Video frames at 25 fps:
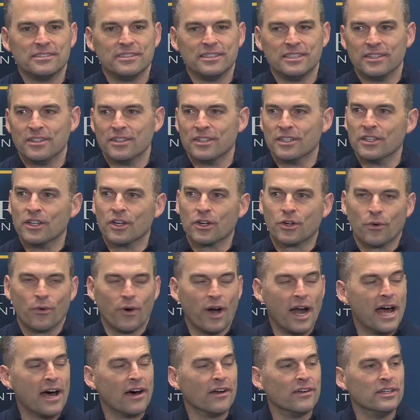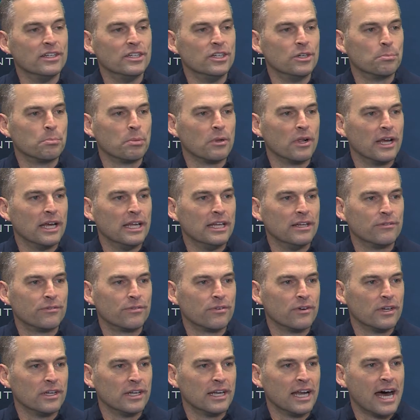You look around and you're playing in
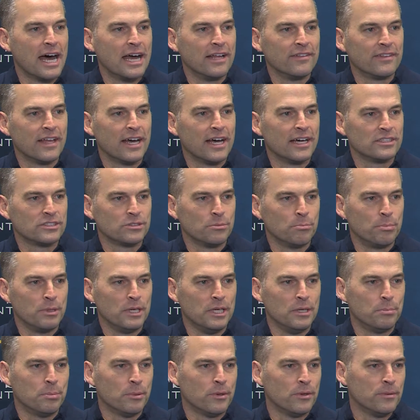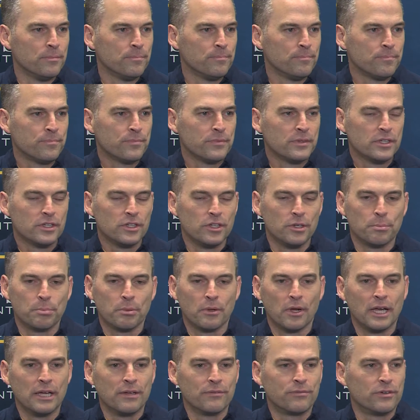front of 9,000 people. You're
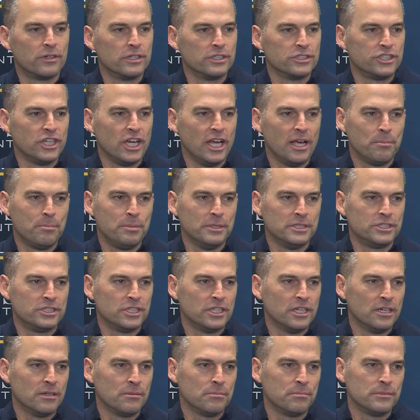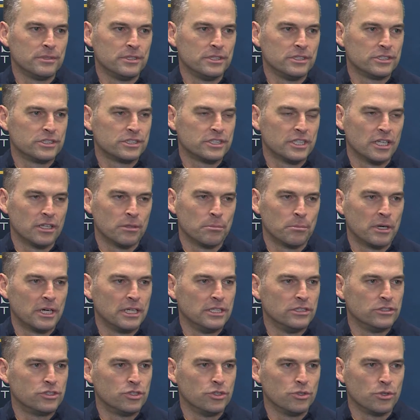playing for a championship. You're
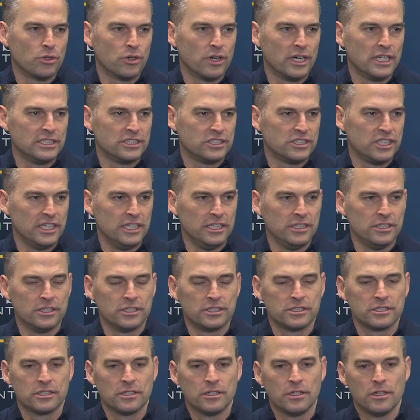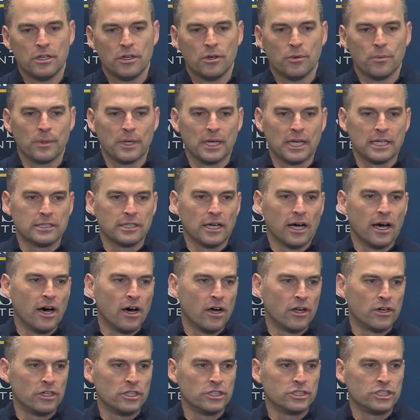celebrating two great seniors. We got to
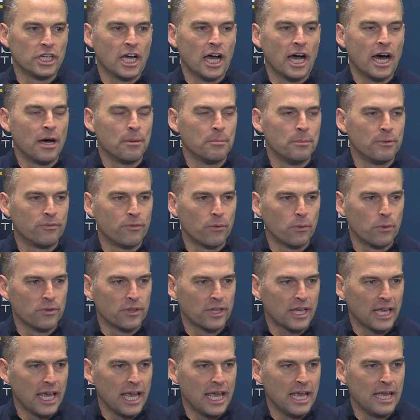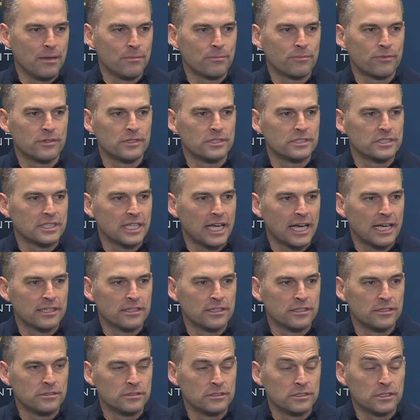honor Ja before the game for his
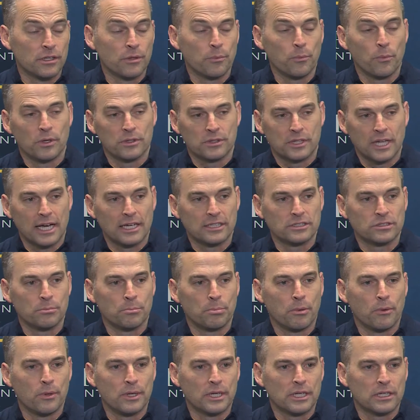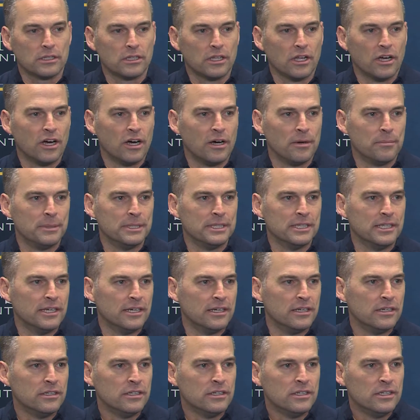1,000 point club and
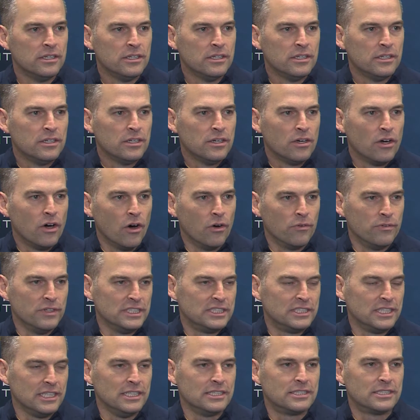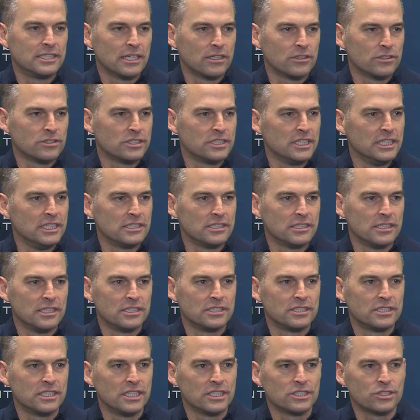the OVC single season
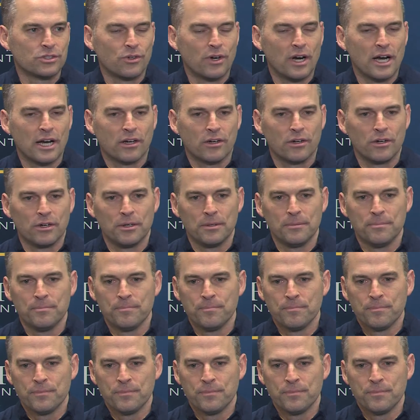assist record.